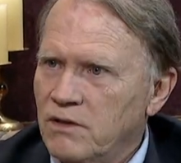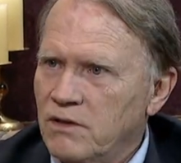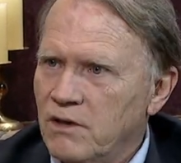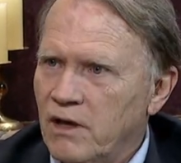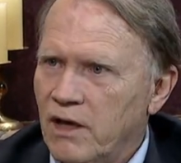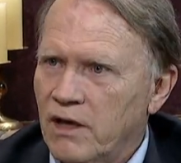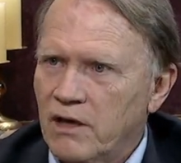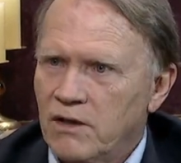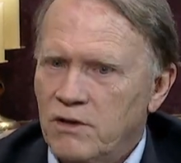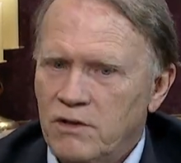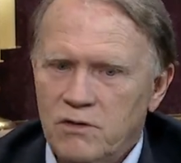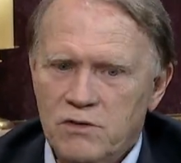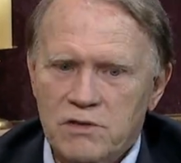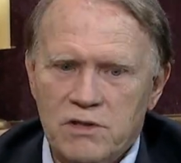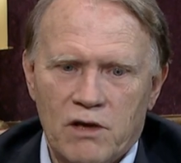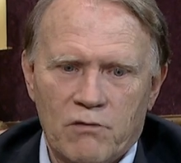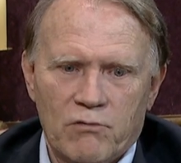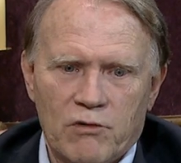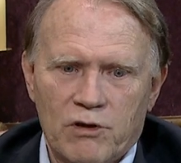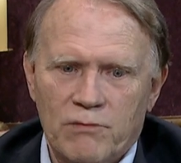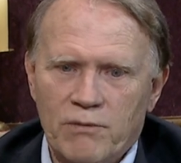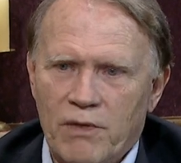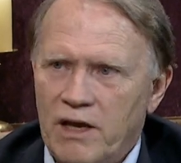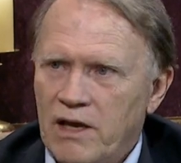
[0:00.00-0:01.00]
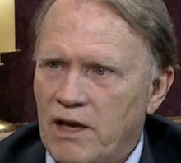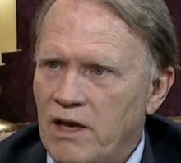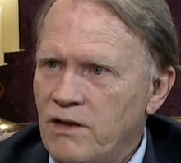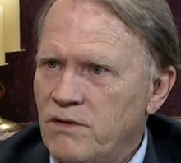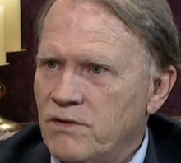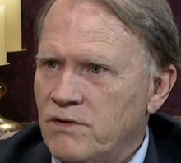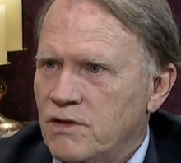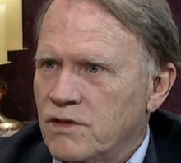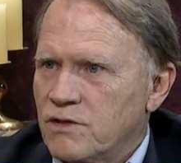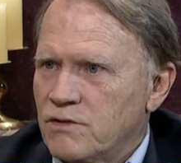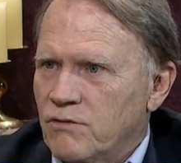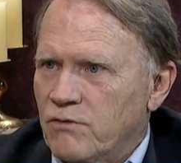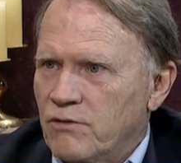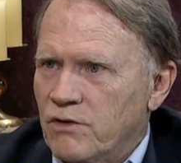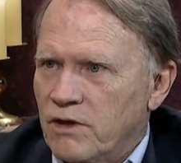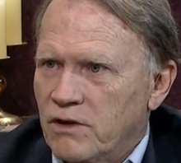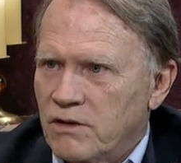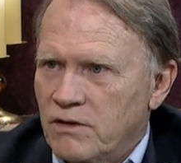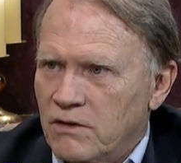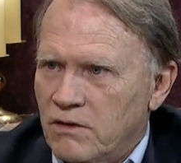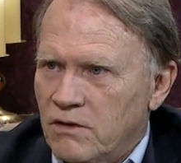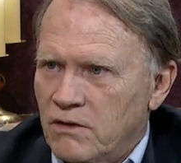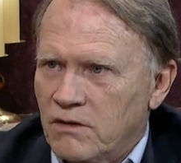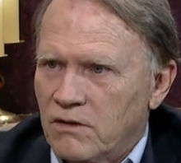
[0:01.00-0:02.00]
I can use that with my atheist
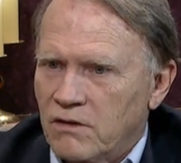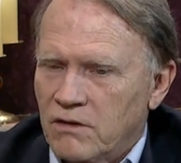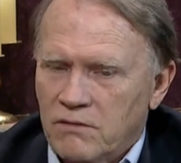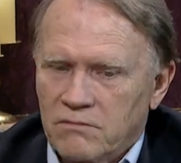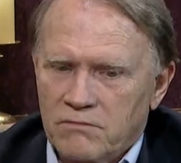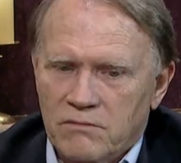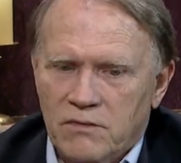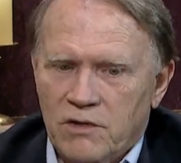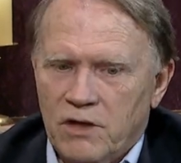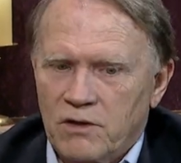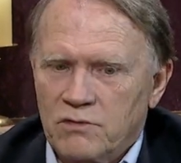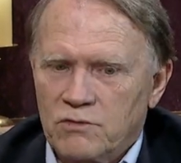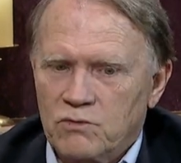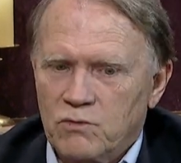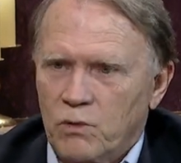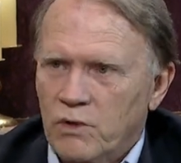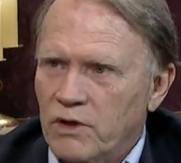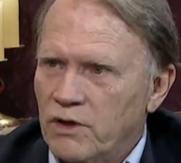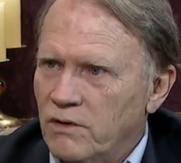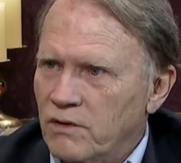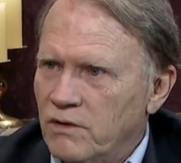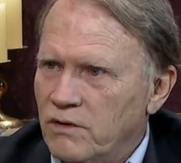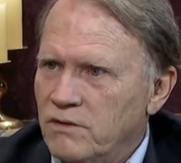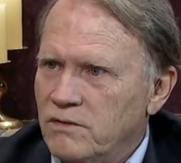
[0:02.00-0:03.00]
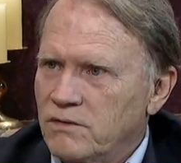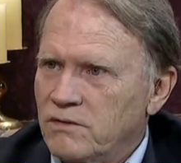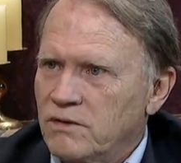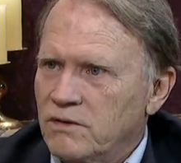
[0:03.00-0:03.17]
friend and Twitter.